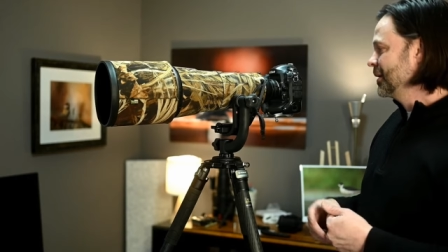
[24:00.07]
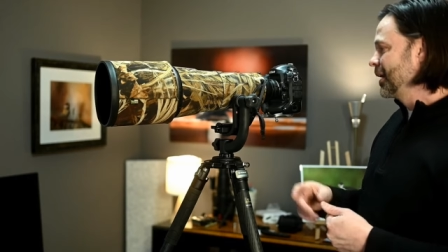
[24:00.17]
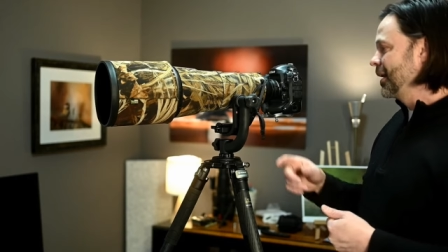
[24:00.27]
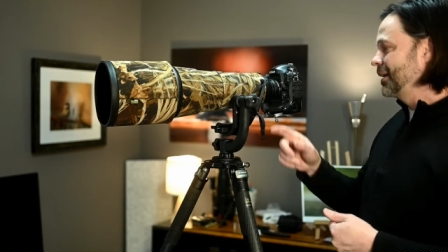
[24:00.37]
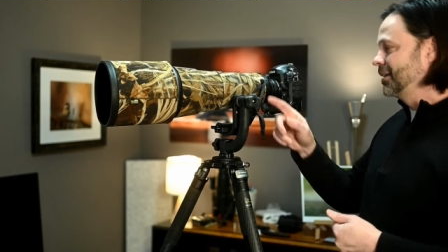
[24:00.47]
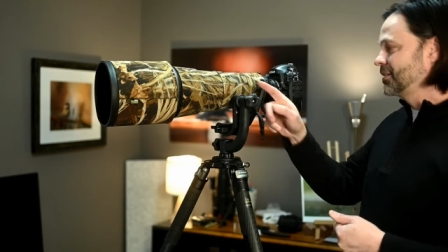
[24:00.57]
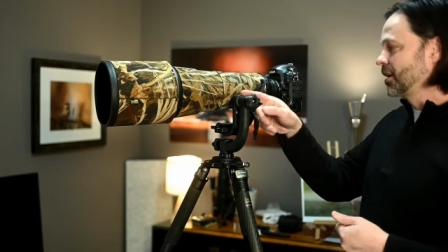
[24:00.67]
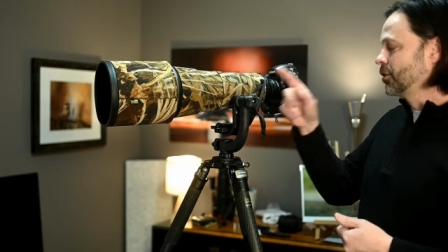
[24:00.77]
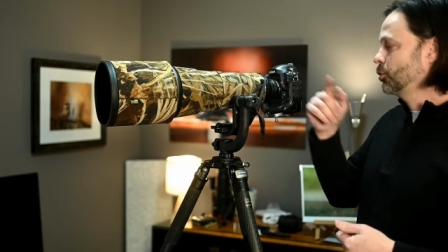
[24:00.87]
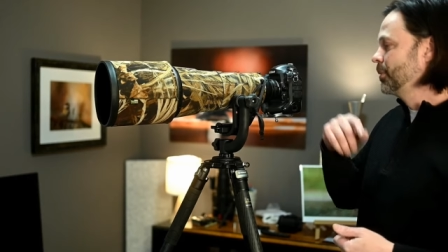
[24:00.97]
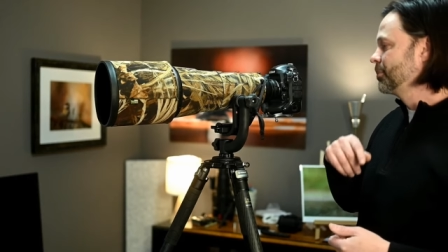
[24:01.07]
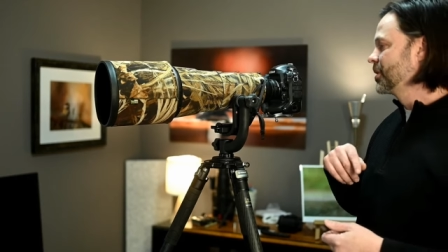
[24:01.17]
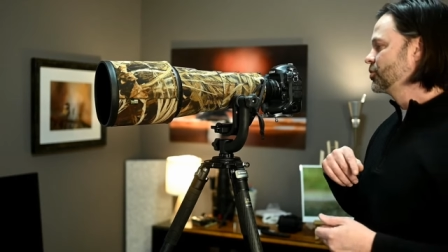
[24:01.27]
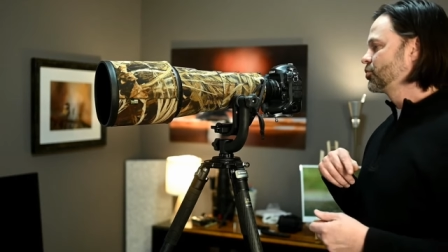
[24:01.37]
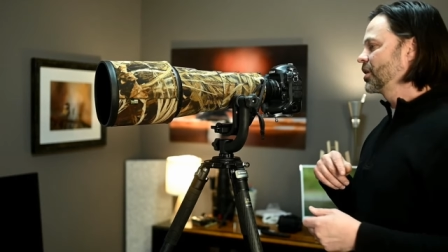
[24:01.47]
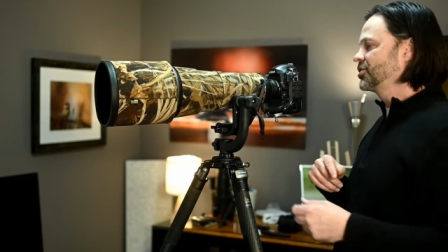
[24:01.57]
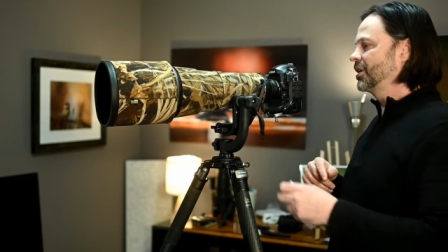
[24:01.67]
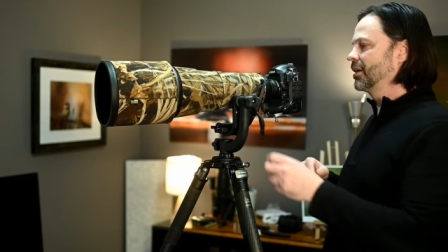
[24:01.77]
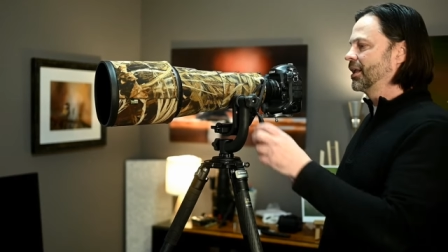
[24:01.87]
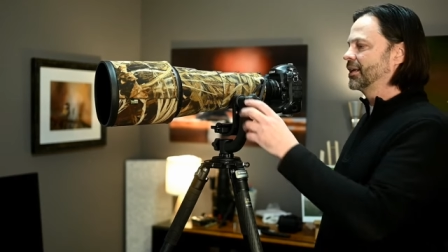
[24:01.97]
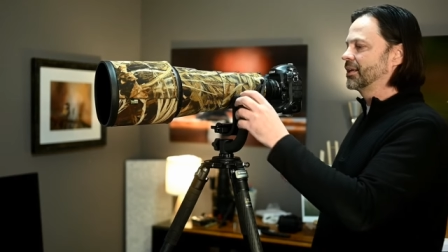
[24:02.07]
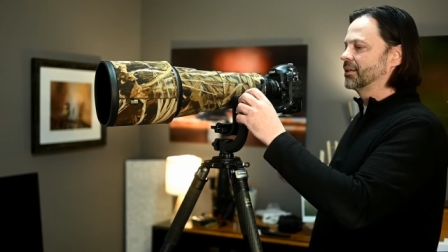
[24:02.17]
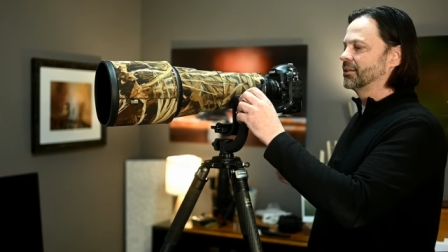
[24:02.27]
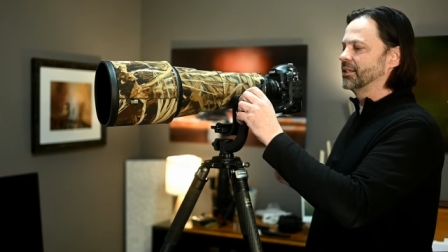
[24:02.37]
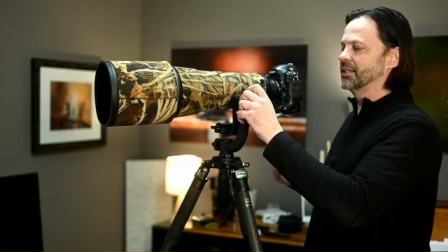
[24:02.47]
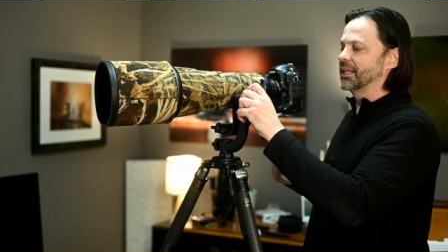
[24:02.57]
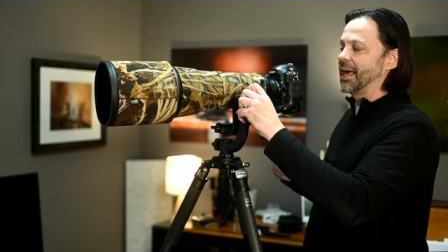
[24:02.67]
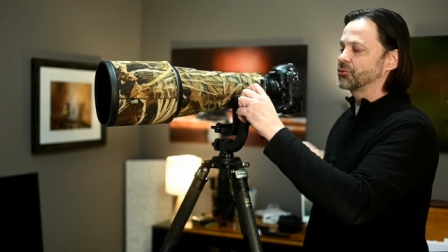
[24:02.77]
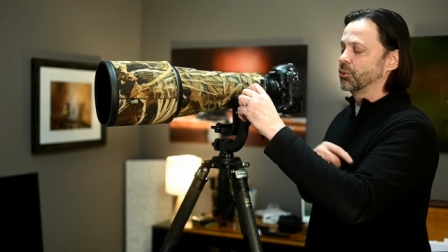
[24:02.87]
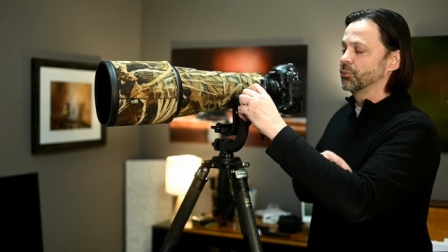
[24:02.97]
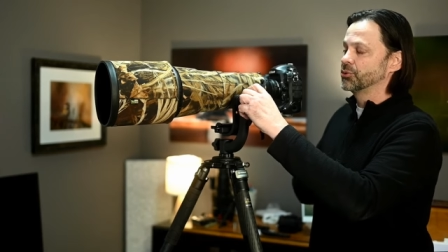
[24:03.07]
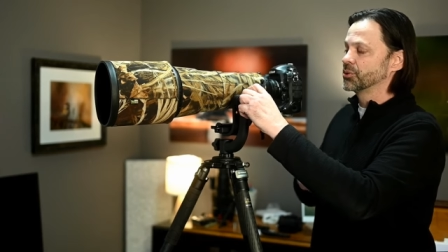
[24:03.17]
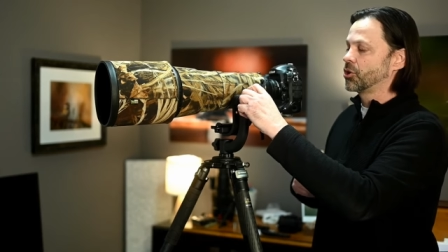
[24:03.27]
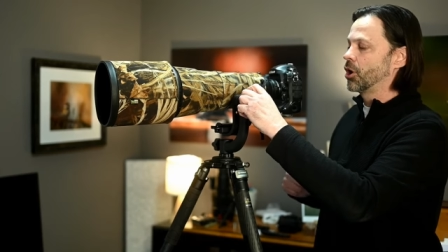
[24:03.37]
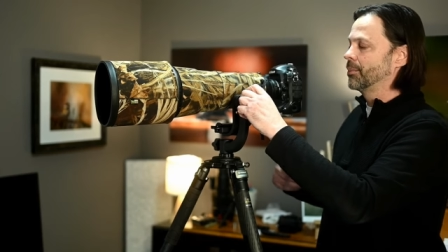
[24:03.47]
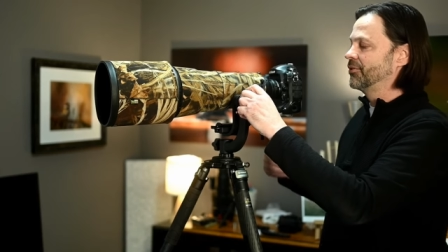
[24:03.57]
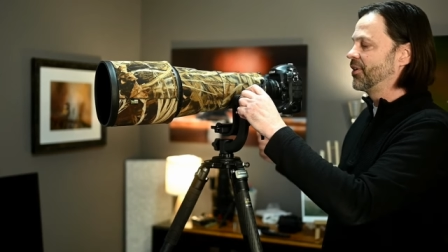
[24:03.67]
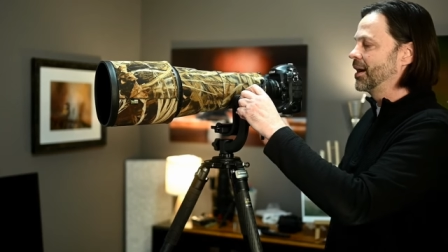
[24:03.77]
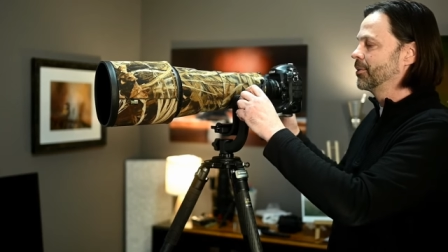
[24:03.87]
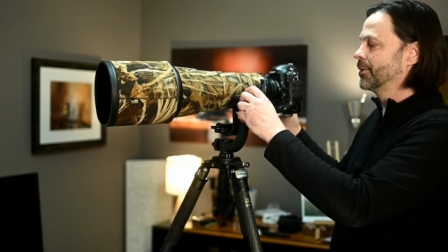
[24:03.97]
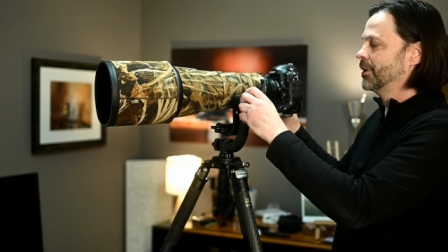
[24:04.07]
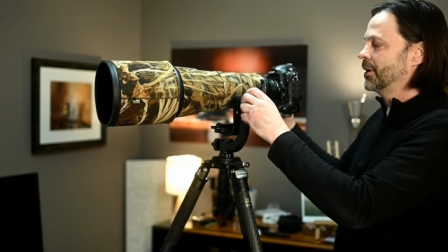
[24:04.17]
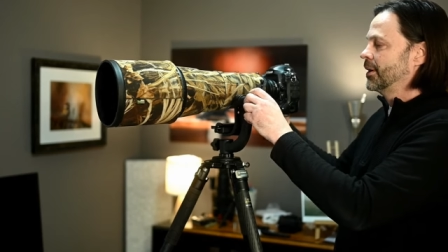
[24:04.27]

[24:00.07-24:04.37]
uh, it is an aluminum construction, unlike the last one, which was carbon fiber.